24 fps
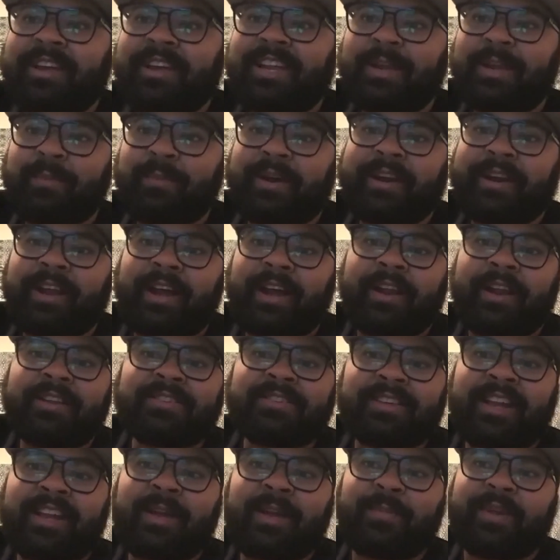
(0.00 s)
He might not
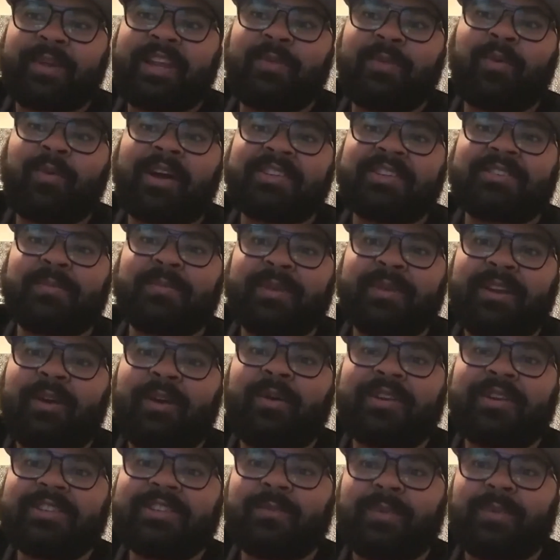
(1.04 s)
say it, but he wants to be
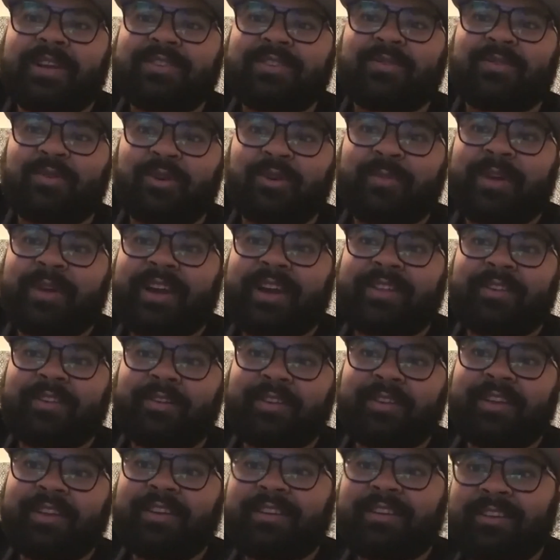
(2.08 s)
known as the best quarterback in the league.